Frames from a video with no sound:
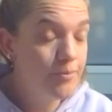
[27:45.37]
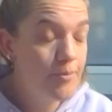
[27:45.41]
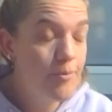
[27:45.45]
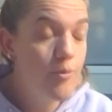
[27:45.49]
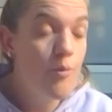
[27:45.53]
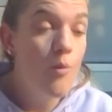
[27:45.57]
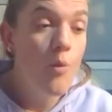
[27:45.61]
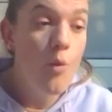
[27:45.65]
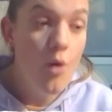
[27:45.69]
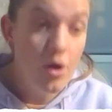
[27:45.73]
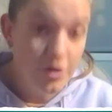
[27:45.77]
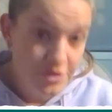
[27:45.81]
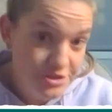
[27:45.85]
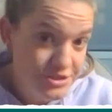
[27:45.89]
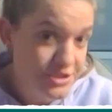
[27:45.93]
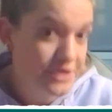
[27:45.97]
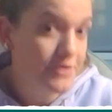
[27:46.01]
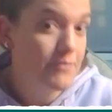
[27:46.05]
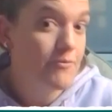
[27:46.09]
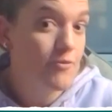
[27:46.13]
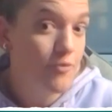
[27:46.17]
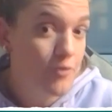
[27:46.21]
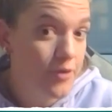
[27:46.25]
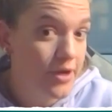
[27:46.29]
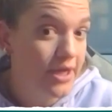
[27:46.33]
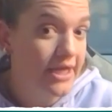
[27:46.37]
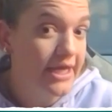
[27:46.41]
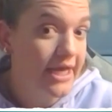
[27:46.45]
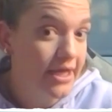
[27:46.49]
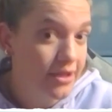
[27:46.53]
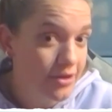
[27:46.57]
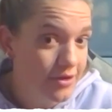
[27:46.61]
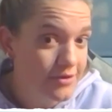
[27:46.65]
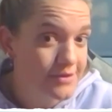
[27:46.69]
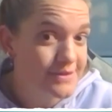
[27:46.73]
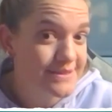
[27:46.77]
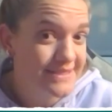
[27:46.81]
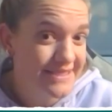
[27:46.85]
watch them really
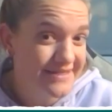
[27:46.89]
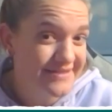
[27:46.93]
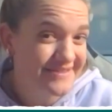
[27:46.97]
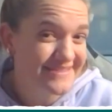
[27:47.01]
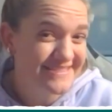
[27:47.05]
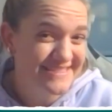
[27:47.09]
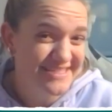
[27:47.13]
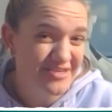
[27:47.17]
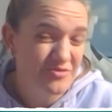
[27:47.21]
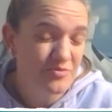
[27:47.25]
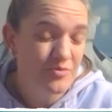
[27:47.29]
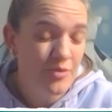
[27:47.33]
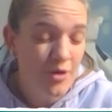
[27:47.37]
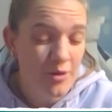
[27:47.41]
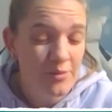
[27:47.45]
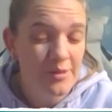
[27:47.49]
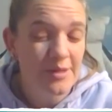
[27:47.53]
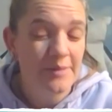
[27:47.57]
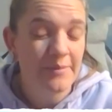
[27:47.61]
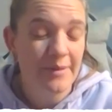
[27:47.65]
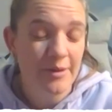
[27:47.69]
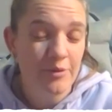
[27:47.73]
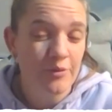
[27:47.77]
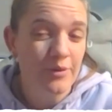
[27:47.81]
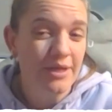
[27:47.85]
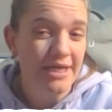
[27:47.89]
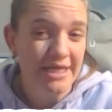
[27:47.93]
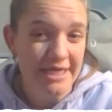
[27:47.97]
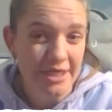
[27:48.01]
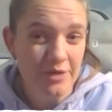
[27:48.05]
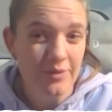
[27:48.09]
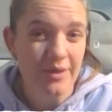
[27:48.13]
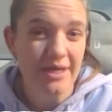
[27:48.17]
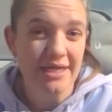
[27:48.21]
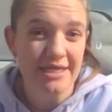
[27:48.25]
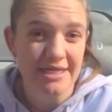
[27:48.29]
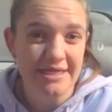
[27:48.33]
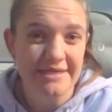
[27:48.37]
closely, because it'll probably be really
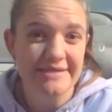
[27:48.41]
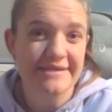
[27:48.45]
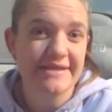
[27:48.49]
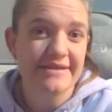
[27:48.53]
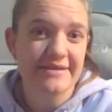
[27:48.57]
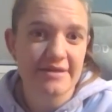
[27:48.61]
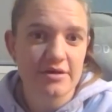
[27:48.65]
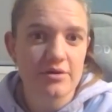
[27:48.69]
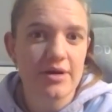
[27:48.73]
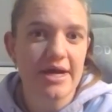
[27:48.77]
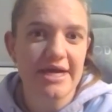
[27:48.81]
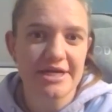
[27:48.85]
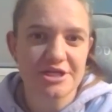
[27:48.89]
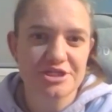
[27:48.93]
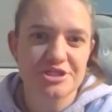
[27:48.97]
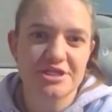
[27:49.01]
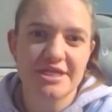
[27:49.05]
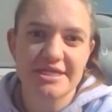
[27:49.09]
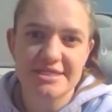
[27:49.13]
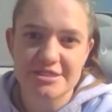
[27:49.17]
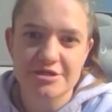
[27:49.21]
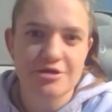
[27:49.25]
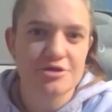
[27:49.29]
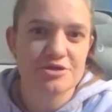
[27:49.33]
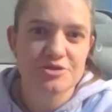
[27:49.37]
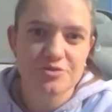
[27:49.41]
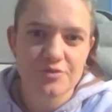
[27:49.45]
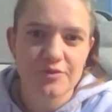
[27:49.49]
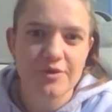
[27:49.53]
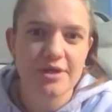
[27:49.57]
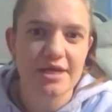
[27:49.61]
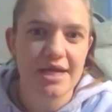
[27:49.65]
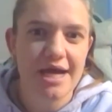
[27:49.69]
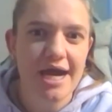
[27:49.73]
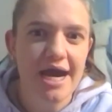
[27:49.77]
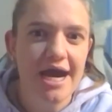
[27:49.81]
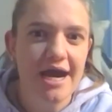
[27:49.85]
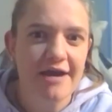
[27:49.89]
quickly that they'll actually need to go
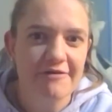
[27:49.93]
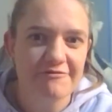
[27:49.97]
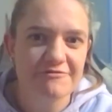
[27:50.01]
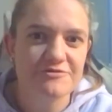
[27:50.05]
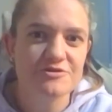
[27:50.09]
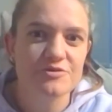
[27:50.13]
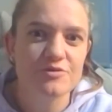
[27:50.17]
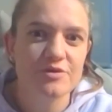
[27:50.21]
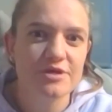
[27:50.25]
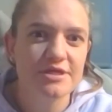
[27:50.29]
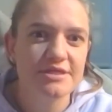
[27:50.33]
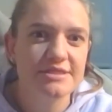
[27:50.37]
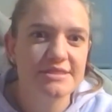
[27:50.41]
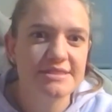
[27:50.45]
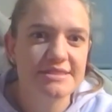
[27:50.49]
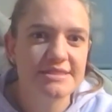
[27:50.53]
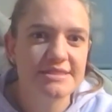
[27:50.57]
toilet afterwards.